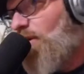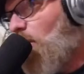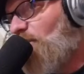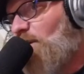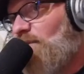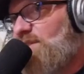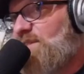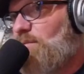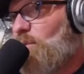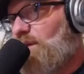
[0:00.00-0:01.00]
whole front of his
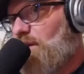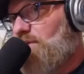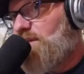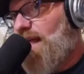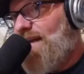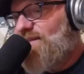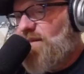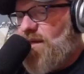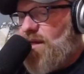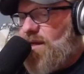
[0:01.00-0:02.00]
windows glass.
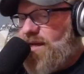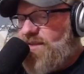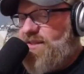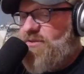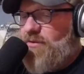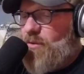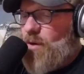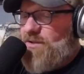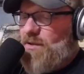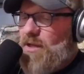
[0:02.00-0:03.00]
He sees her in there
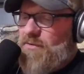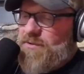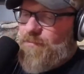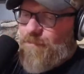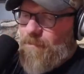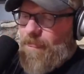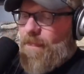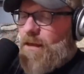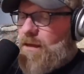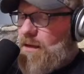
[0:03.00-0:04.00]
washing clothes.
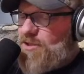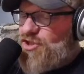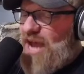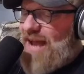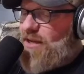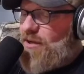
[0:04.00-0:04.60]
Jack